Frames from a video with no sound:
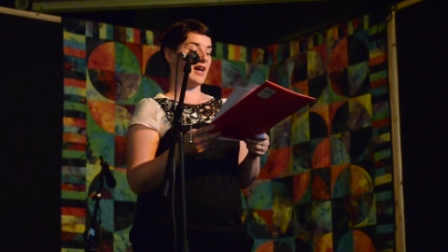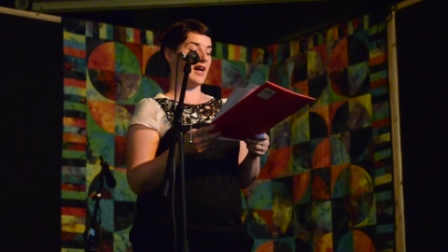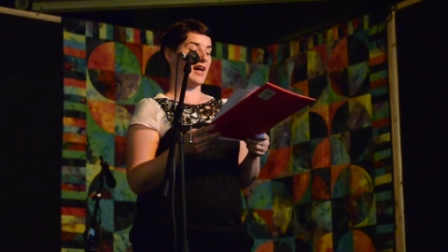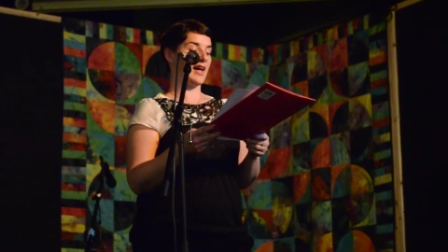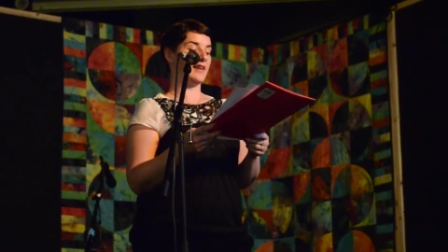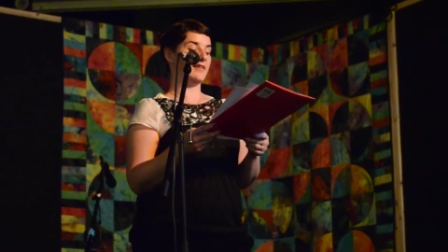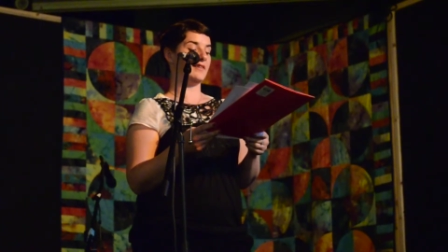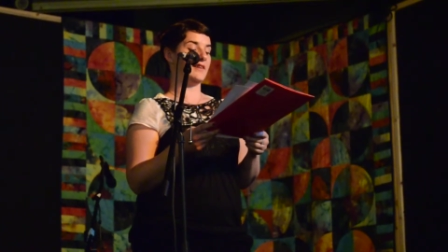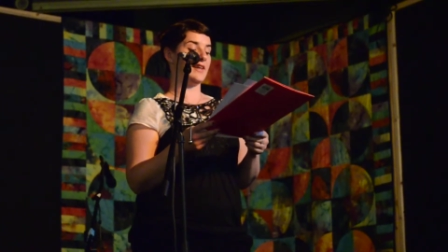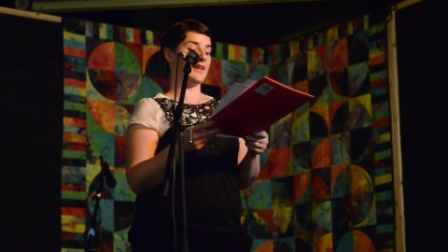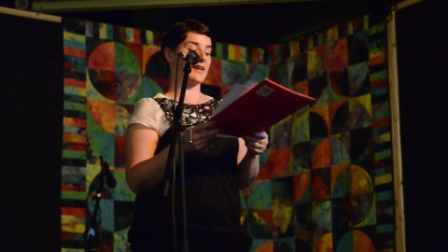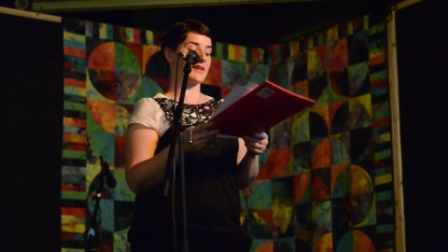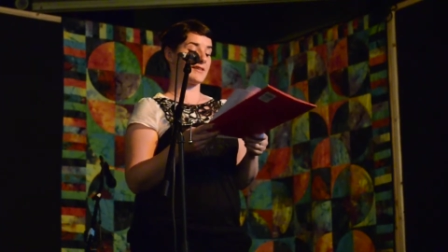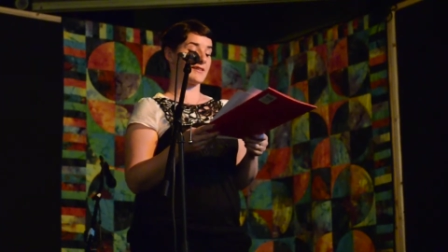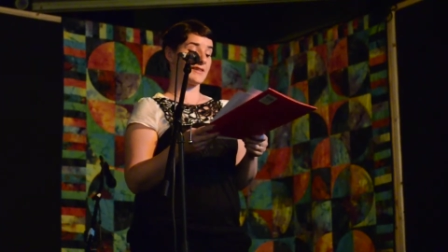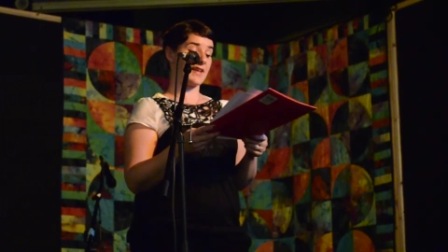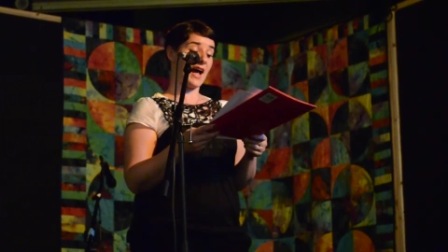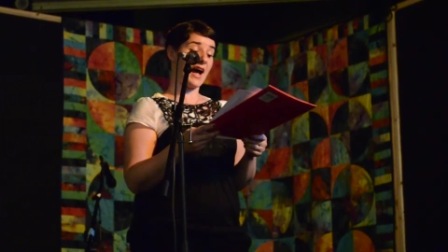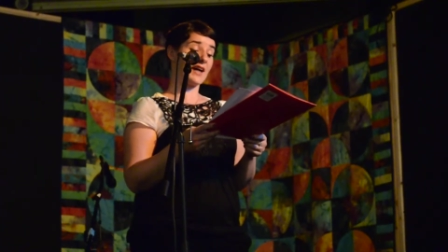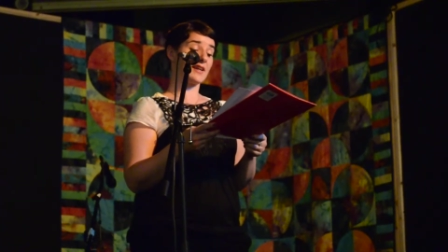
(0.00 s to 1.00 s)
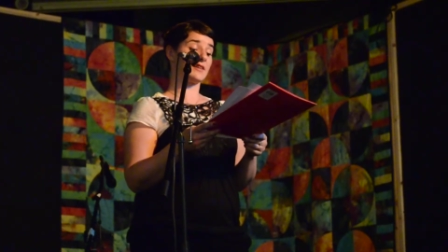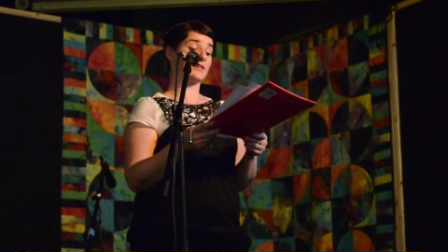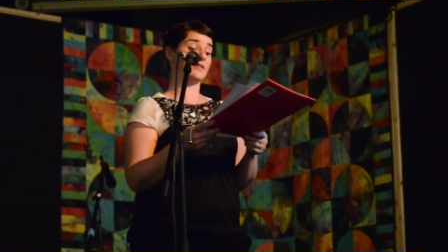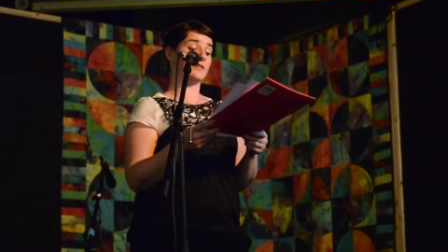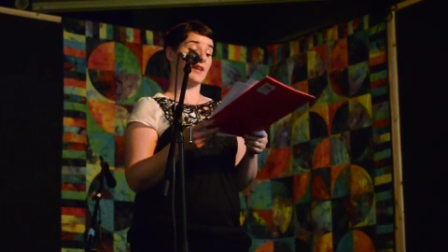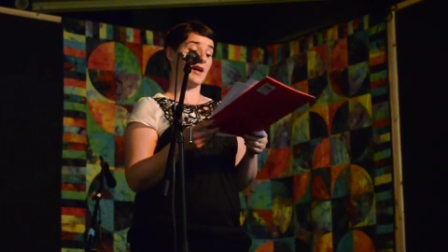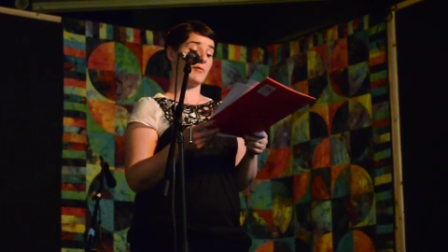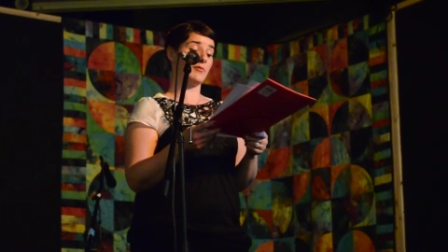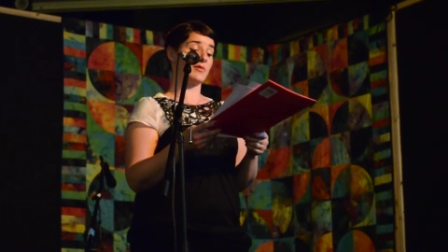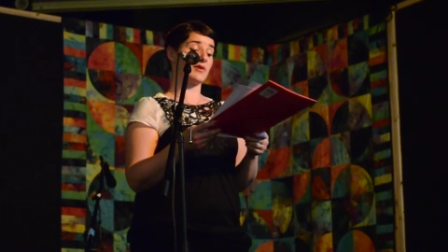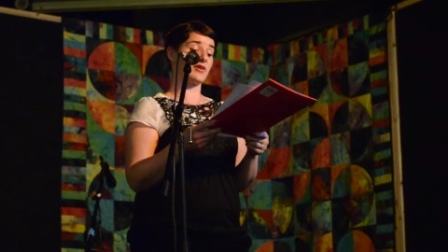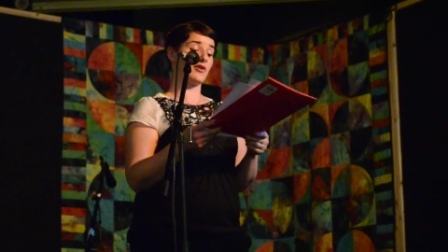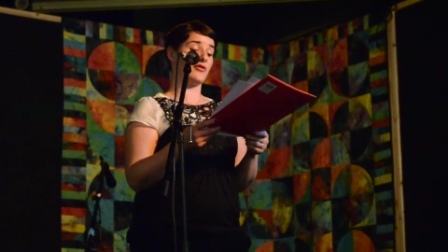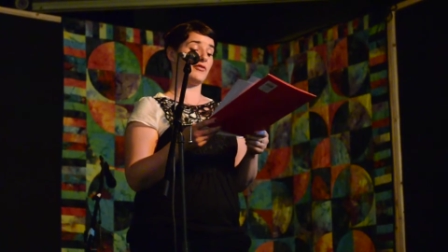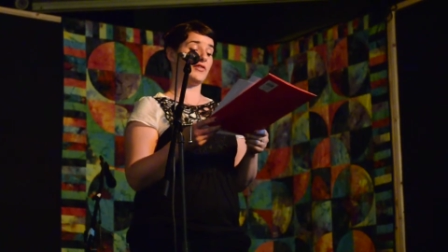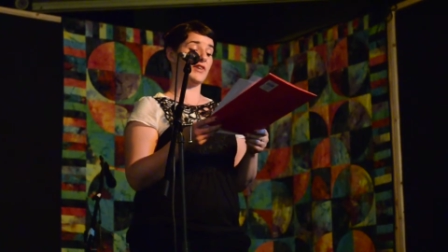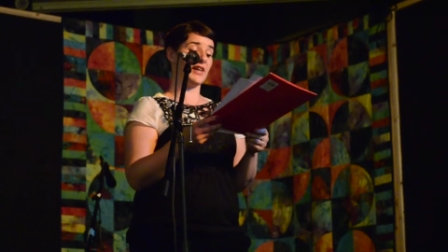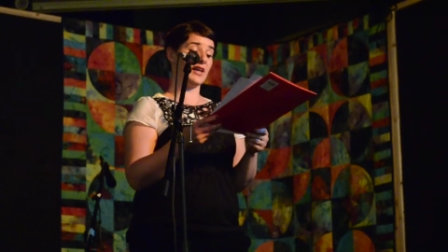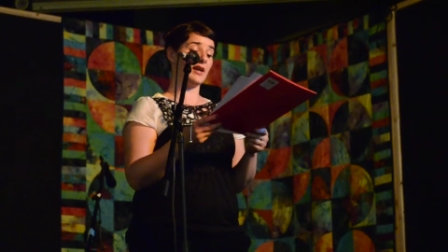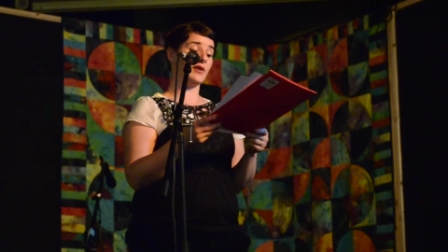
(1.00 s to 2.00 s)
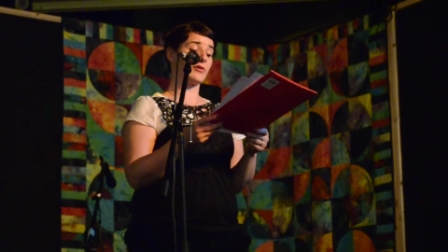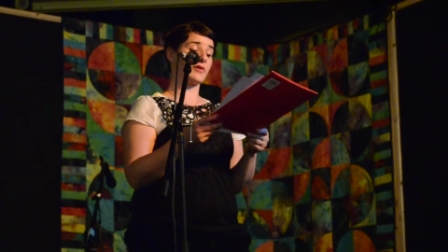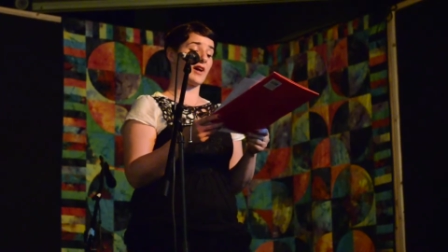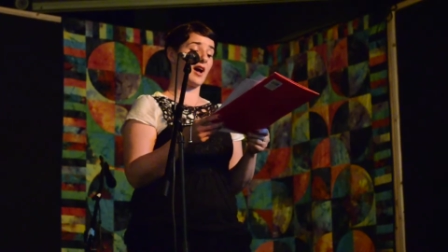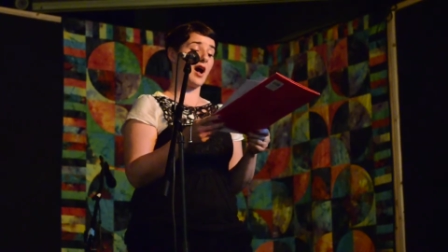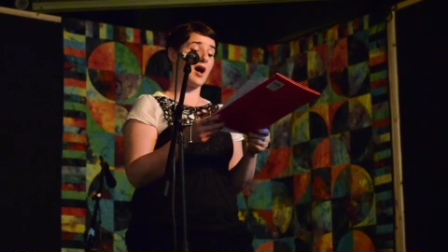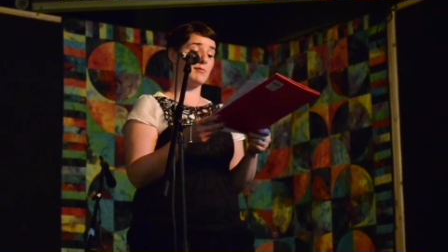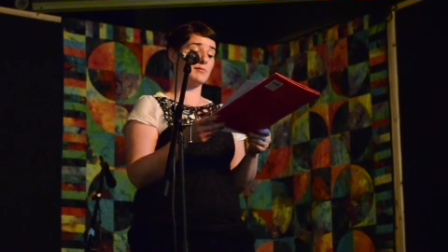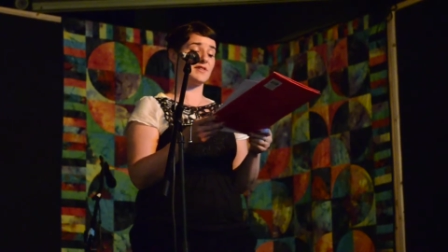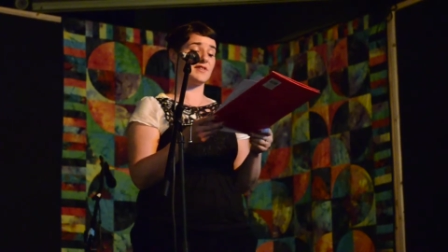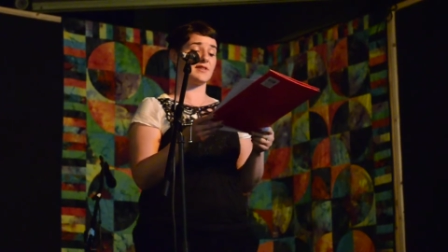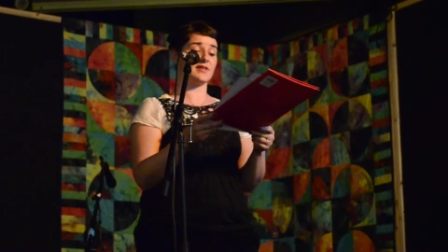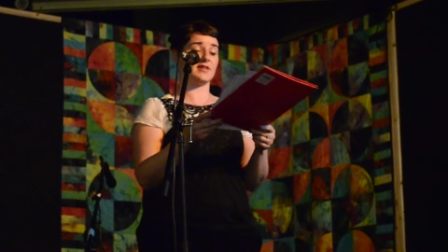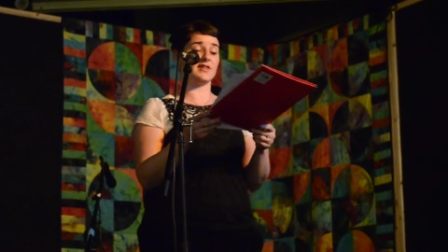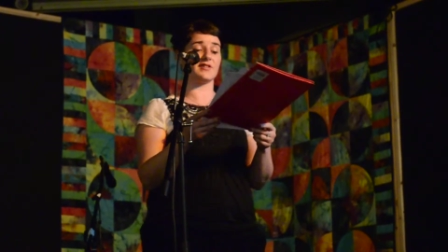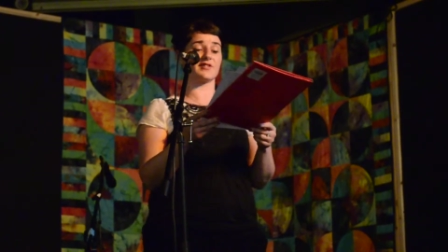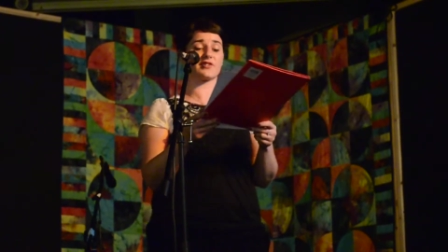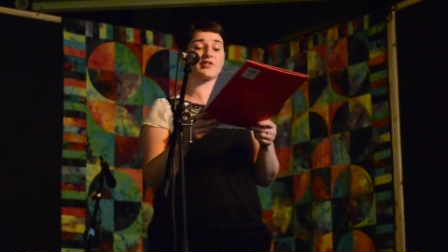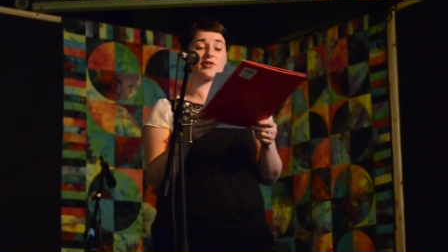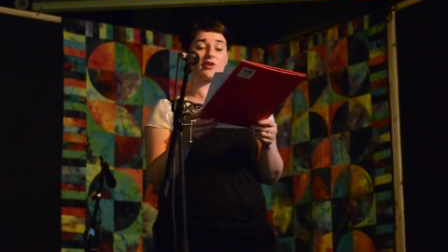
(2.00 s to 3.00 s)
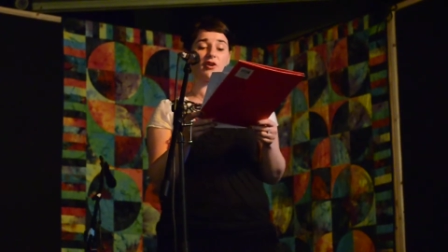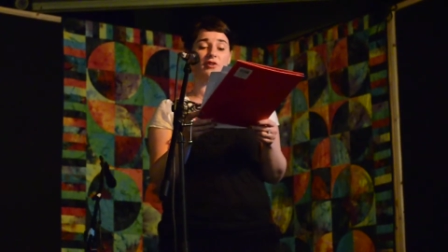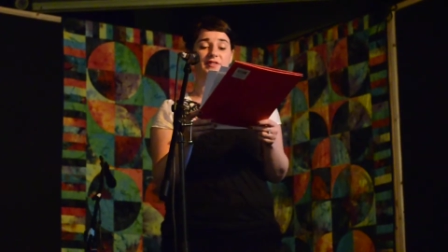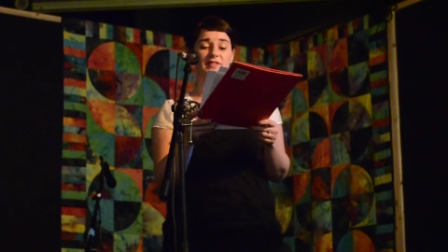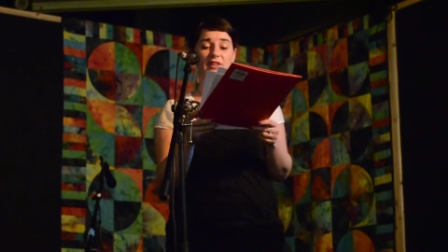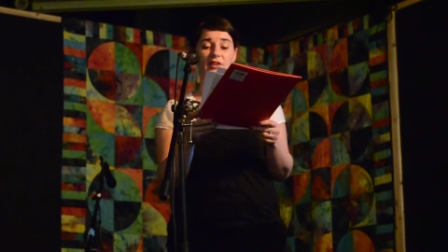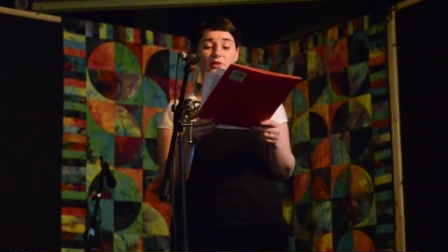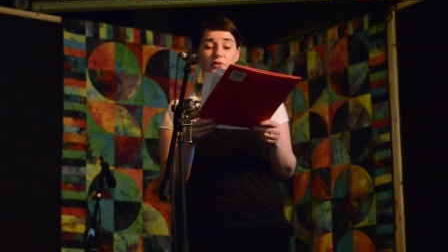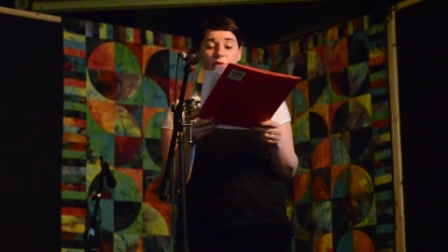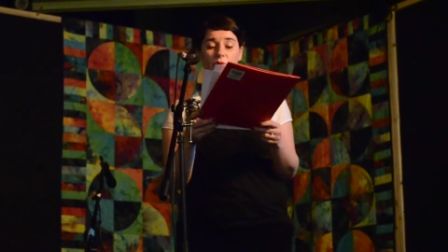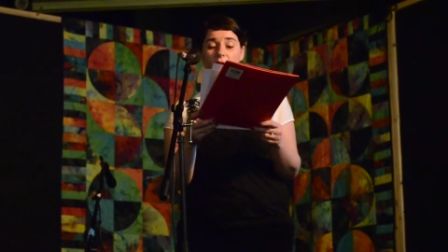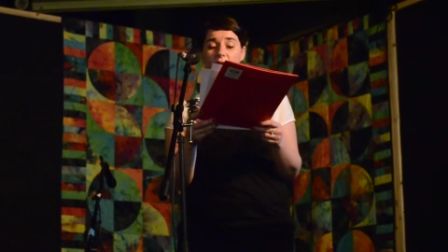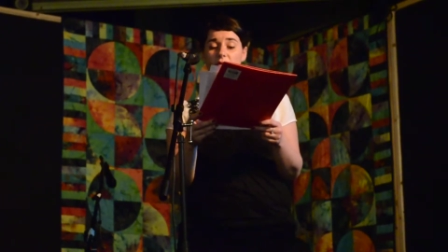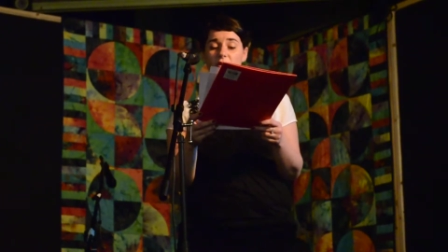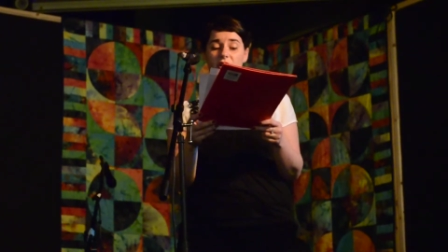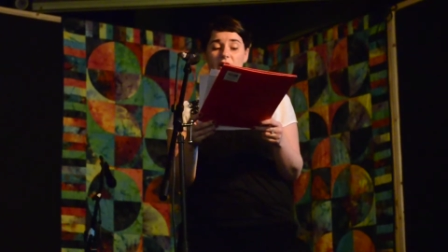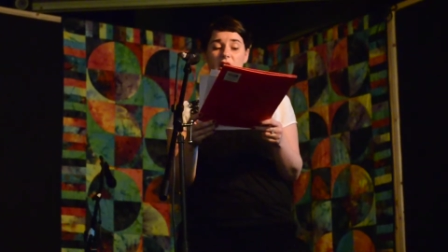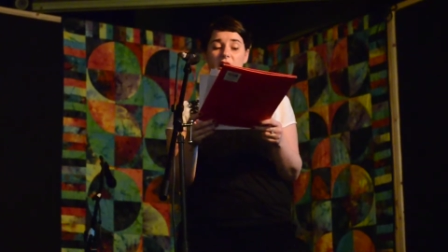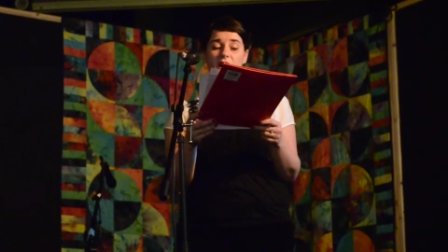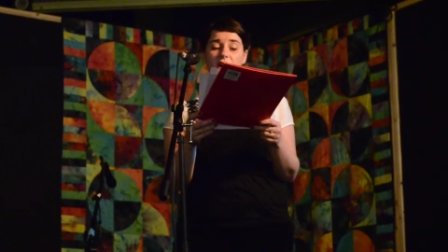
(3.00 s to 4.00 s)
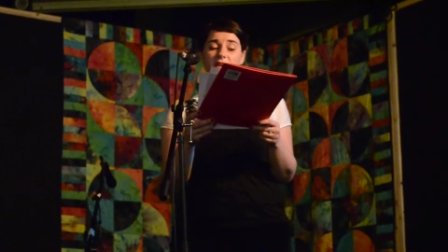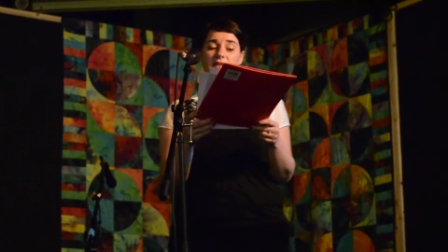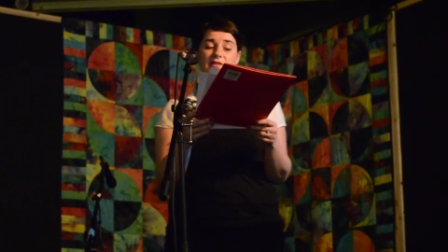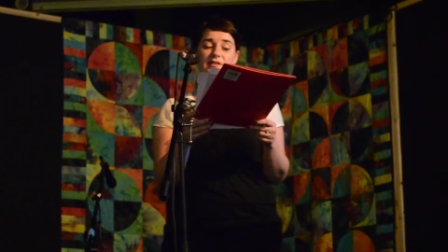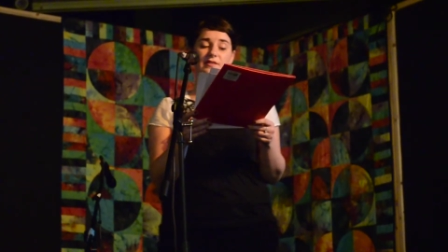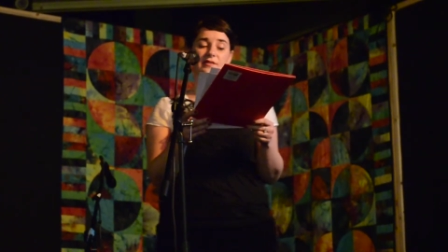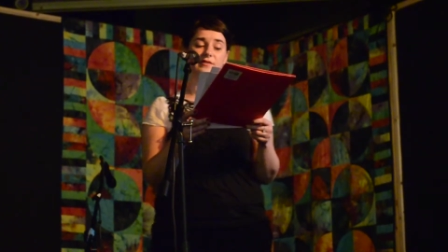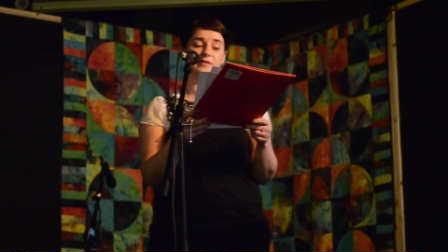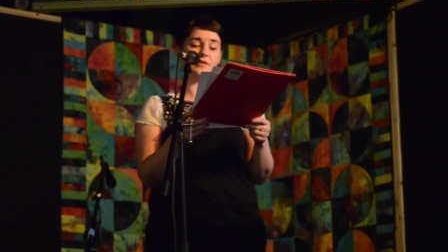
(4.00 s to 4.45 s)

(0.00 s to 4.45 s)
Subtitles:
and the exact number of yellow cups is crossing through our hearts.